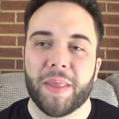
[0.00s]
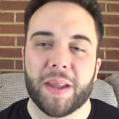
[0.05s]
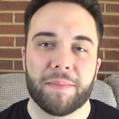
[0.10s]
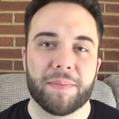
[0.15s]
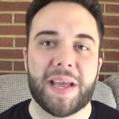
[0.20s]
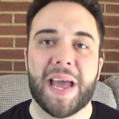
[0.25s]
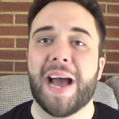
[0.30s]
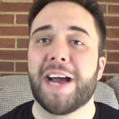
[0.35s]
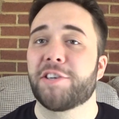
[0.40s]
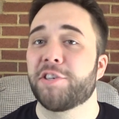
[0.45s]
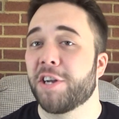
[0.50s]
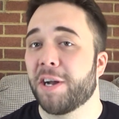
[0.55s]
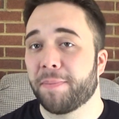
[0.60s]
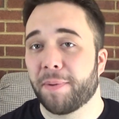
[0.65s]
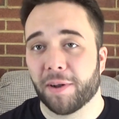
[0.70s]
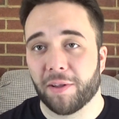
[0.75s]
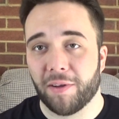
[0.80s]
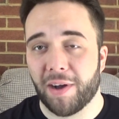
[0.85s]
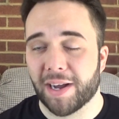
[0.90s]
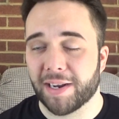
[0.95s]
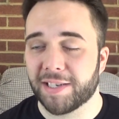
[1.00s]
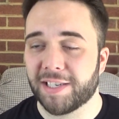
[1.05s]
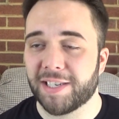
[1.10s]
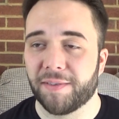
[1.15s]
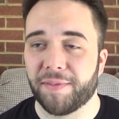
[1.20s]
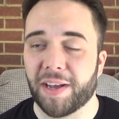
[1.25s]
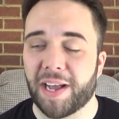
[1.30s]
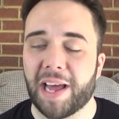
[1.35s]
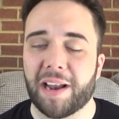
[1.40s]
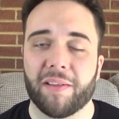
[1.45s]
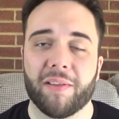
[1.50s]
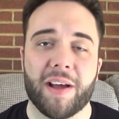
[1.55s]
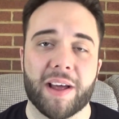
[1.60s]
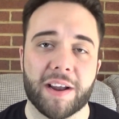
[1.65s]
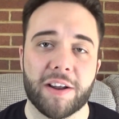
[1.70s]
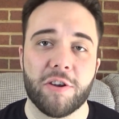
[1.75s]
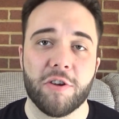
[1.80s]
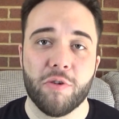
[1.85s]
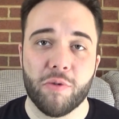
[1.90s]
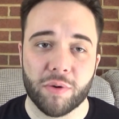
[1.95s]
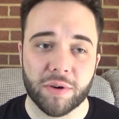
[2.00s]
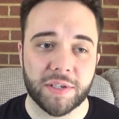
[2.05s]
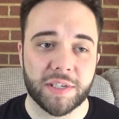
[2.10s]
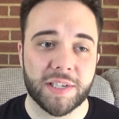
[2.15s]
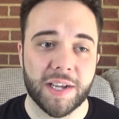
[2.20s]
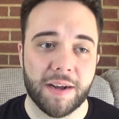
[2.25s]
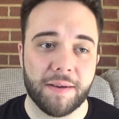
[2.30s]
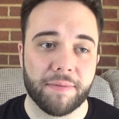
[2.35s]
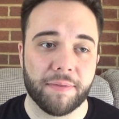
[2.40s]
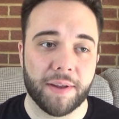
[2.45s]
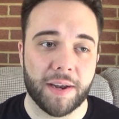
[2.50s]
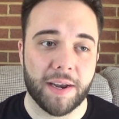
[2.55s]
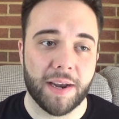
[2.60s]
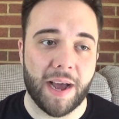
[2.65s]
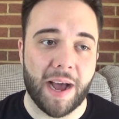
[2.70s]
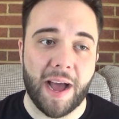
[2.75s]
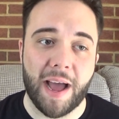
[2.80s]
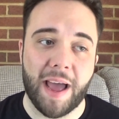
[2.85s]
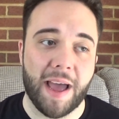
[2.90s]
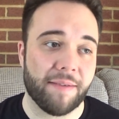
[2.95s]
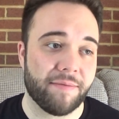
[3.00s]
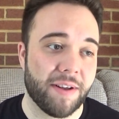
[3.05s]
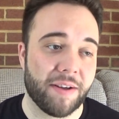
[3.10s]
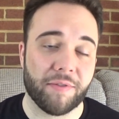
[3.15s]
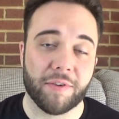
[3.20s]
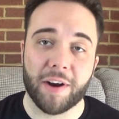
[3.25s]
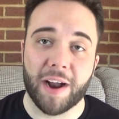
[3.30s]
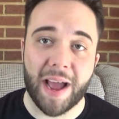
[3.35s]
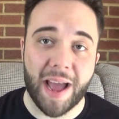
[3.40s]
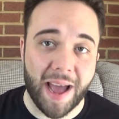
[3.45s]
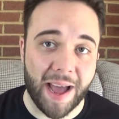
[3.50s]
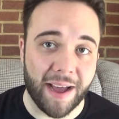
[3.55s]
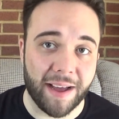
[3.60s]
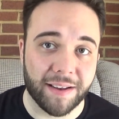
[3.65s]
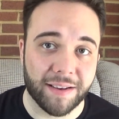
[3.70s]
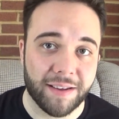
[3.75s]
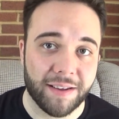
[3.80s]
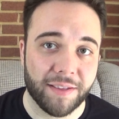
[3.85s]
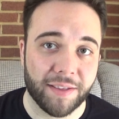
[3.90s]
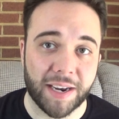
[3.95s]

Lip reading: And I'm catching up on a lot of stuff. I got a lot of newer stuff that I have never had,